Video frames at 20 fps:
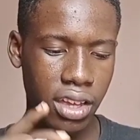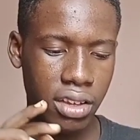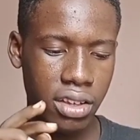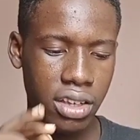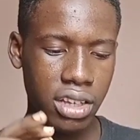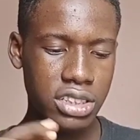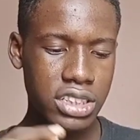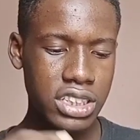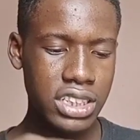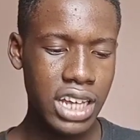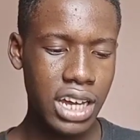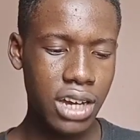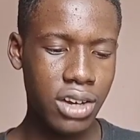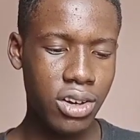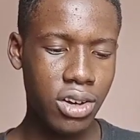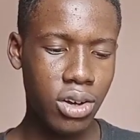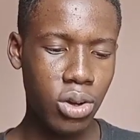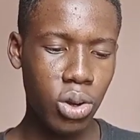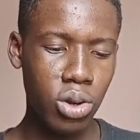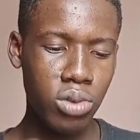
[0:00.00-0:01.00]
Katrina
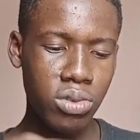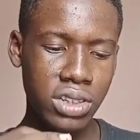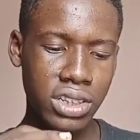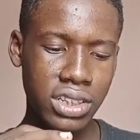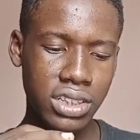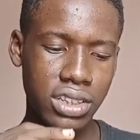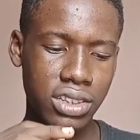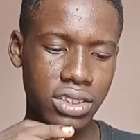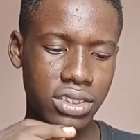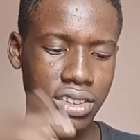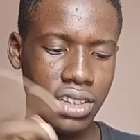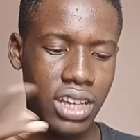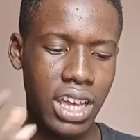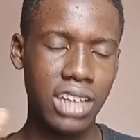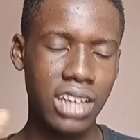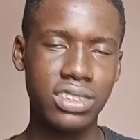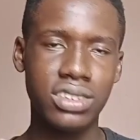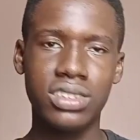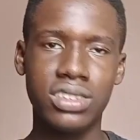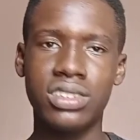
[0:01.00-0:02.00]
Corey also,
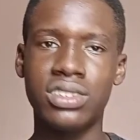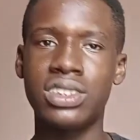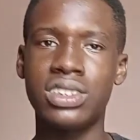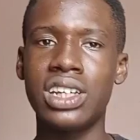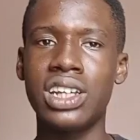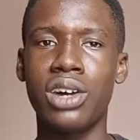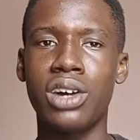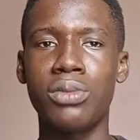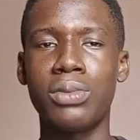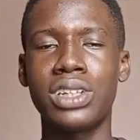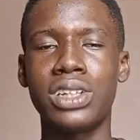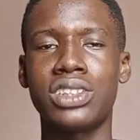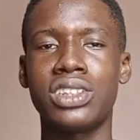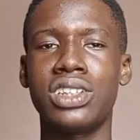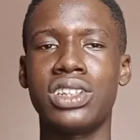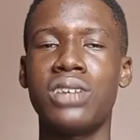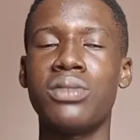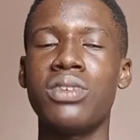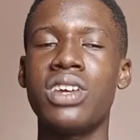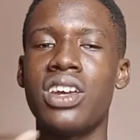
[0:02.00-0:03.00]
I said I won't mention
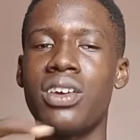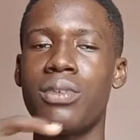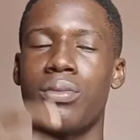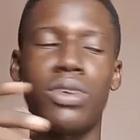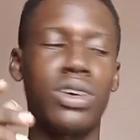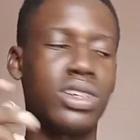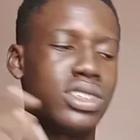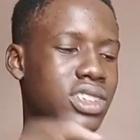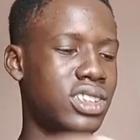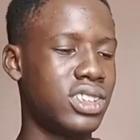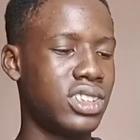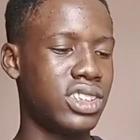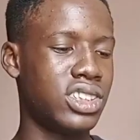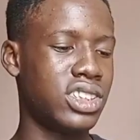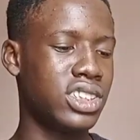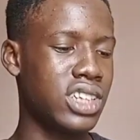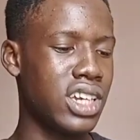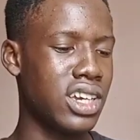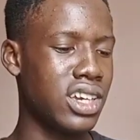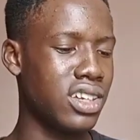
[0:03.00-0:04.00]
it, but
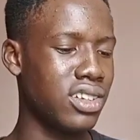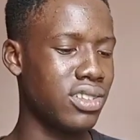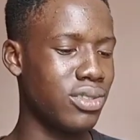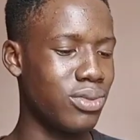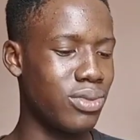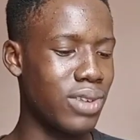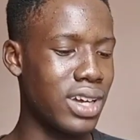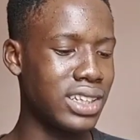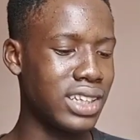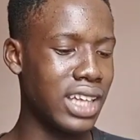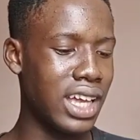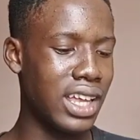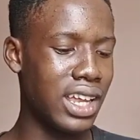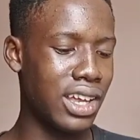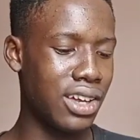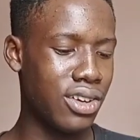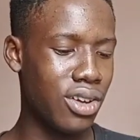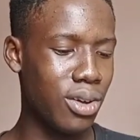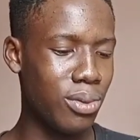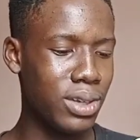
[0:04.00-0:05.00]
she went ahead
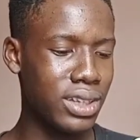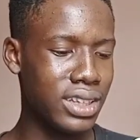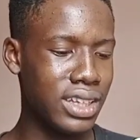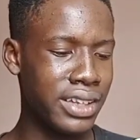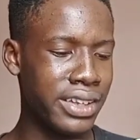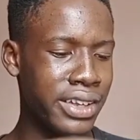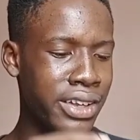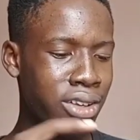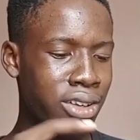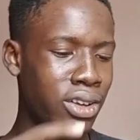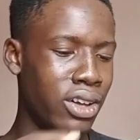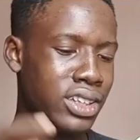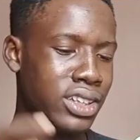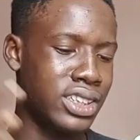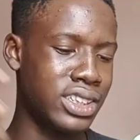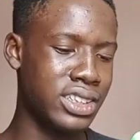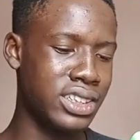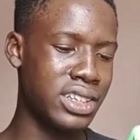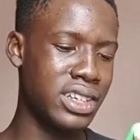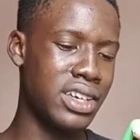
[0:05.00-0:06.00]
and commented a lot
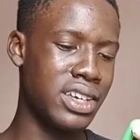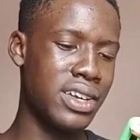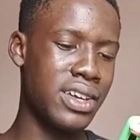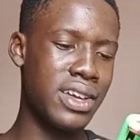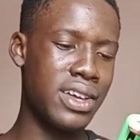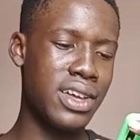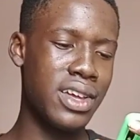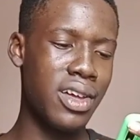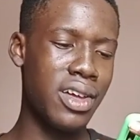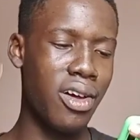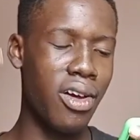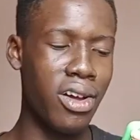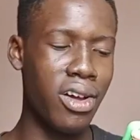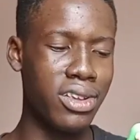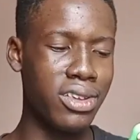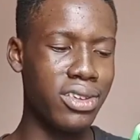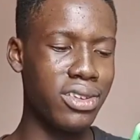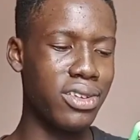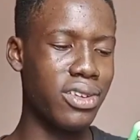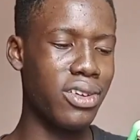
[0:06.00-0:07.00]

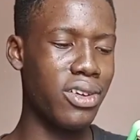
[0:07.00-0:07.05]
on